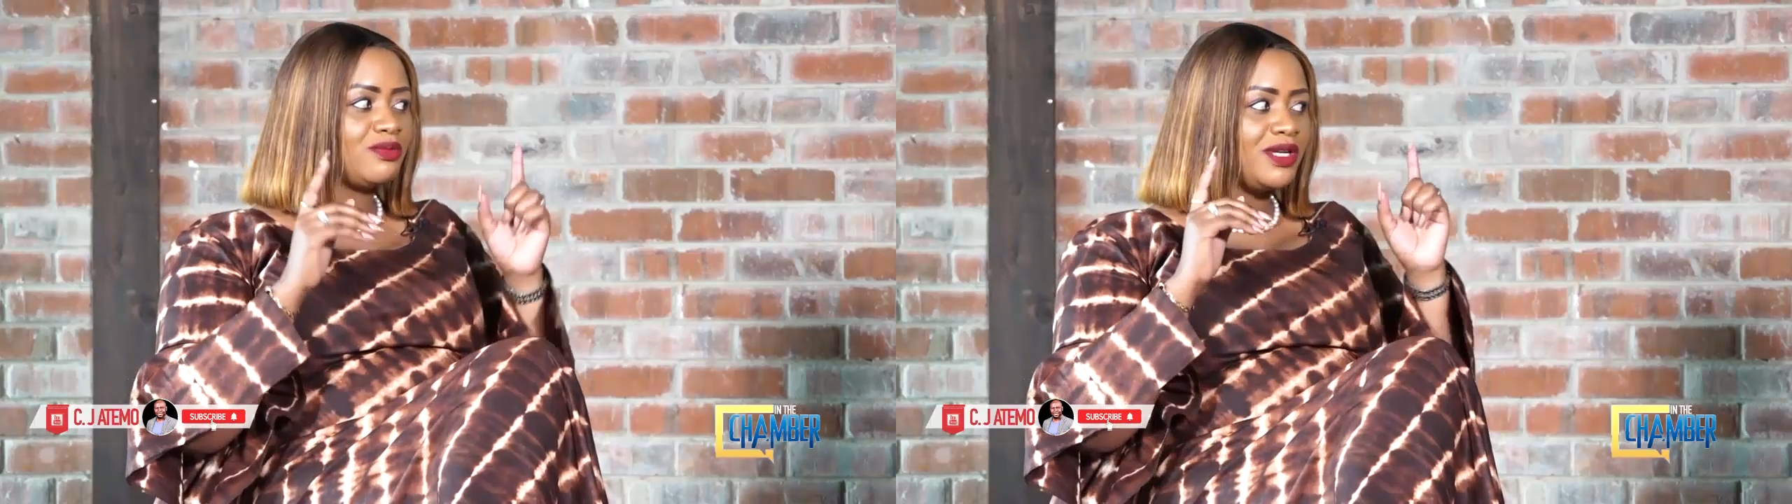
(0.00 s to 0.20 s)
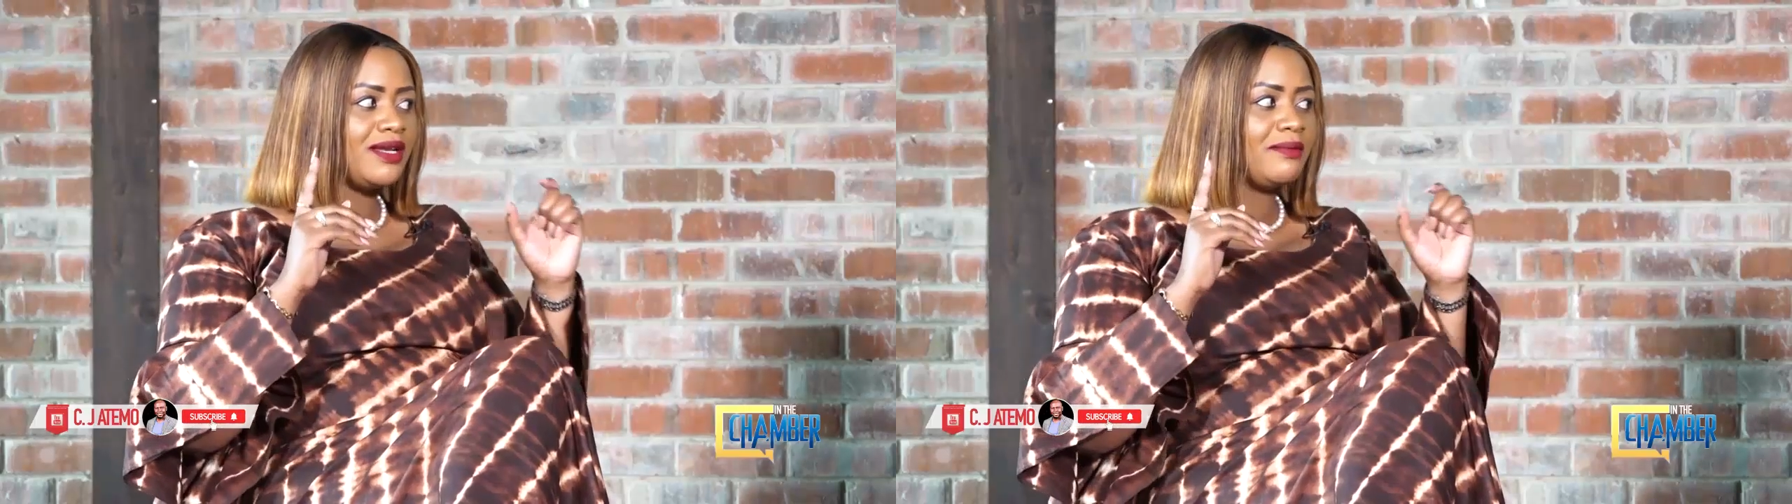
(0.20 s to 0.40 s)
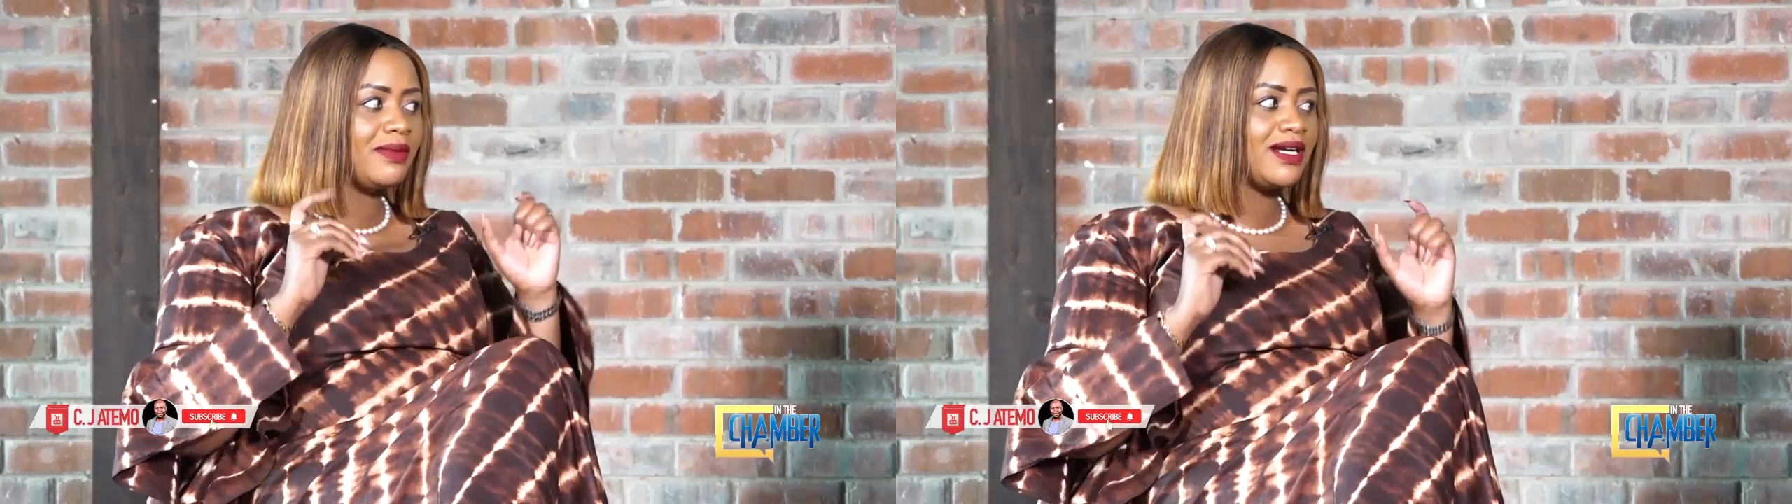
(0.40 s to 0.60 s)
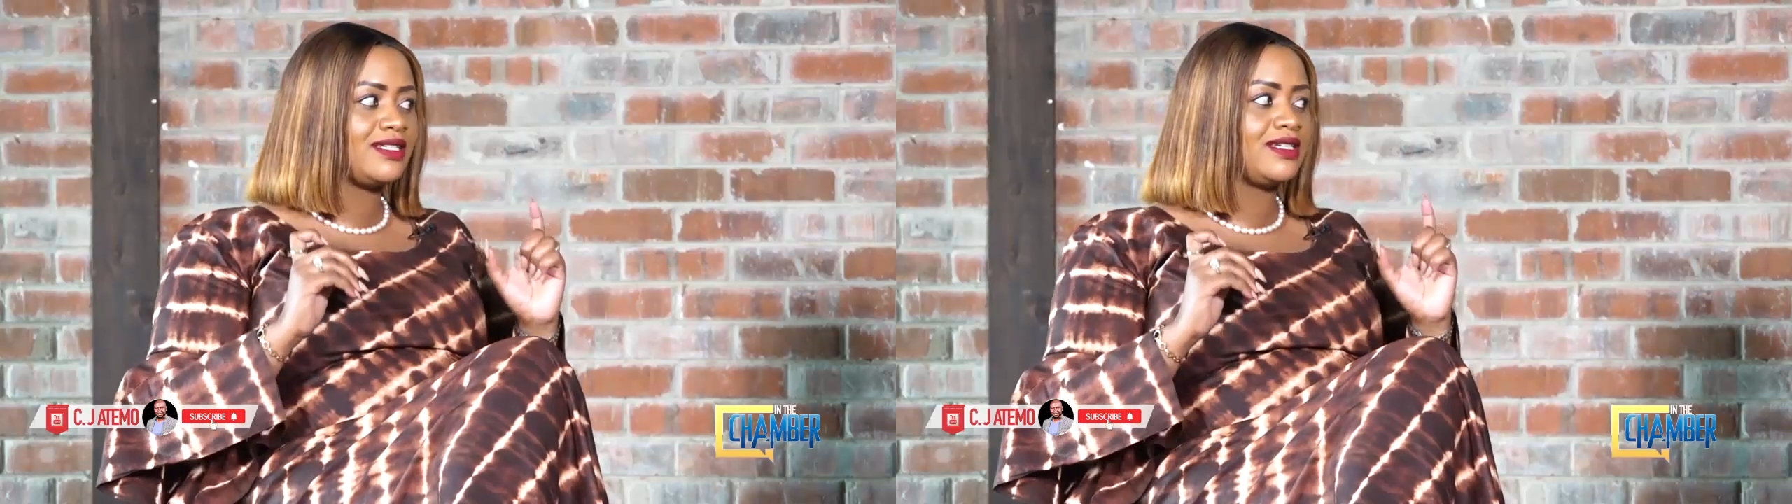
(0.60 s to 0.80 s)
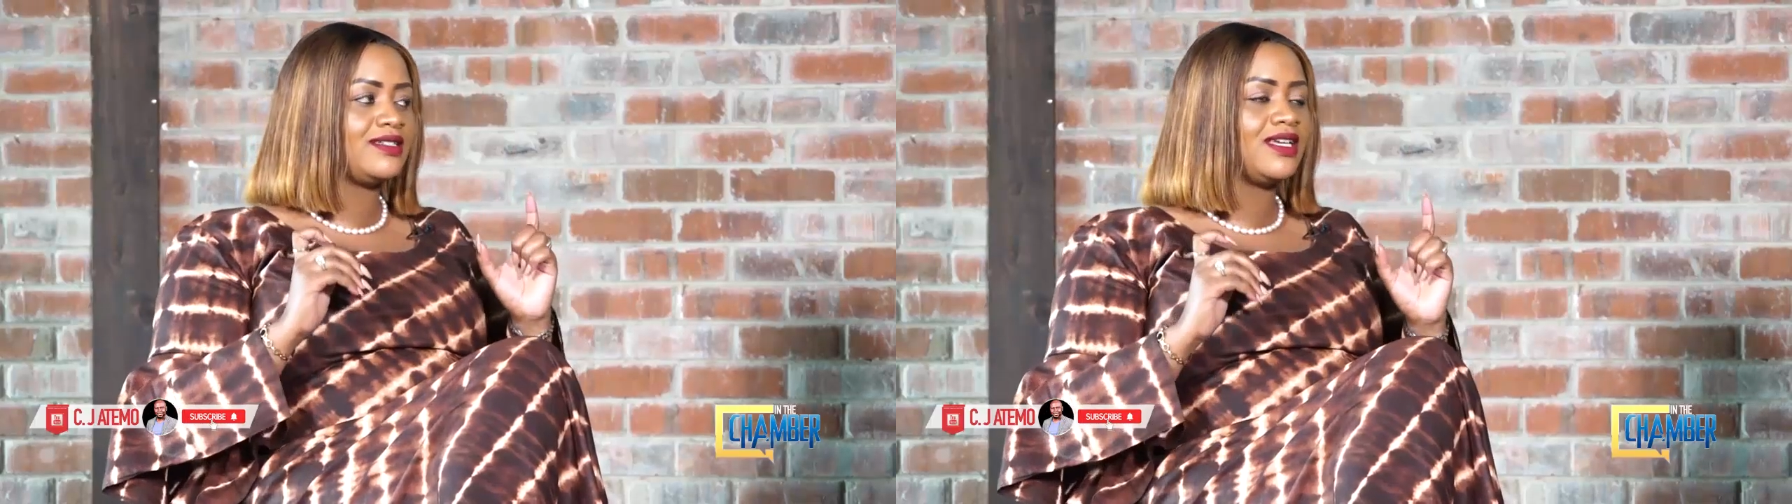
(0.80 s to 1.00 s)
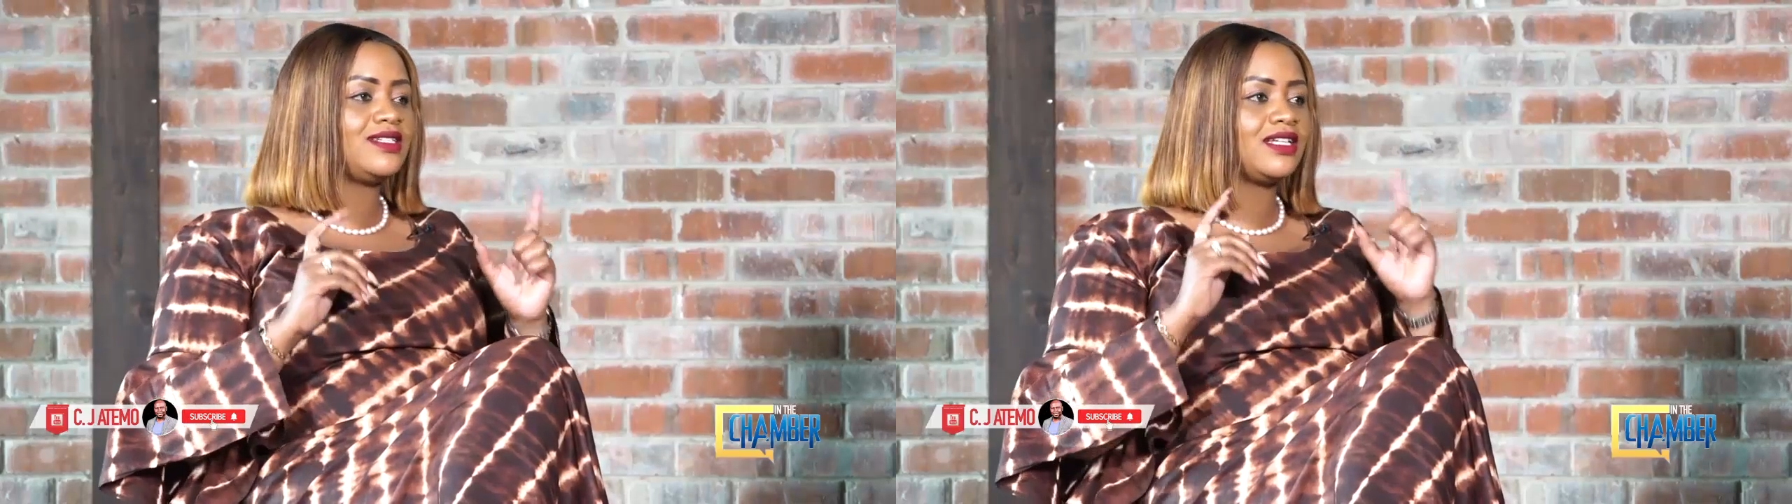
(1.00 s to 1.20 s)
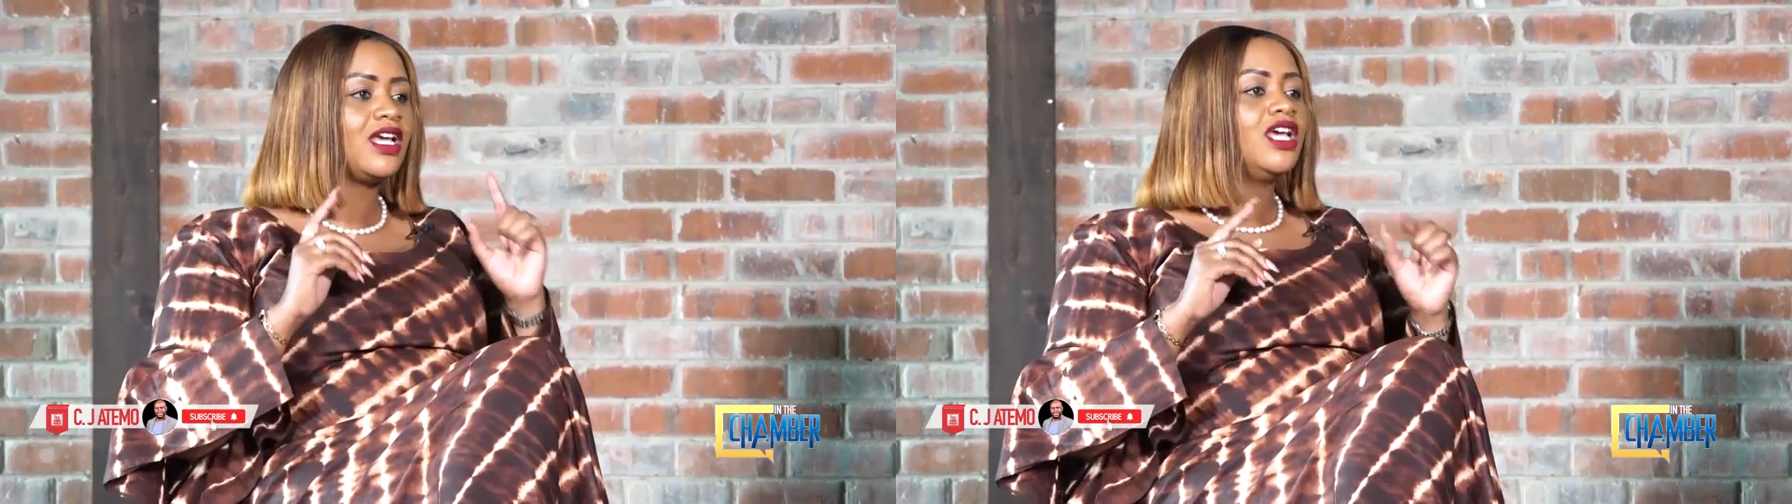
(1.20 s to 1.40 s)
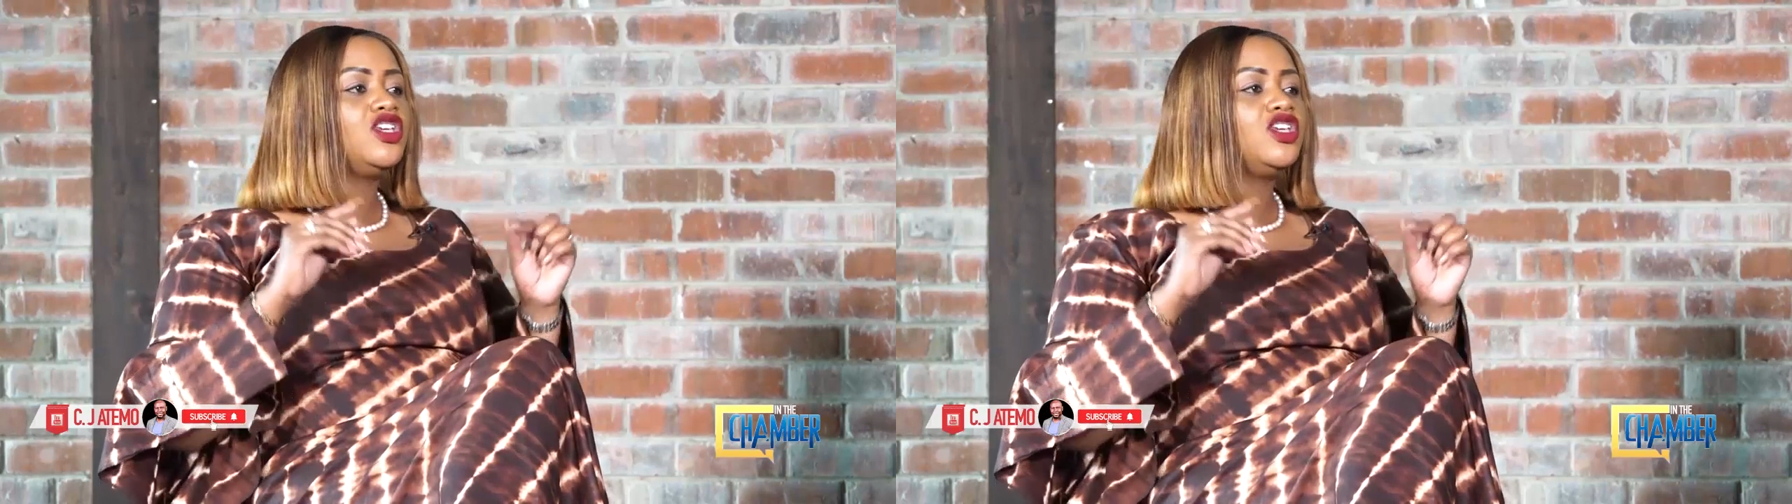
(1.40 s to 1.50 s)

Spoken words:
really matters is that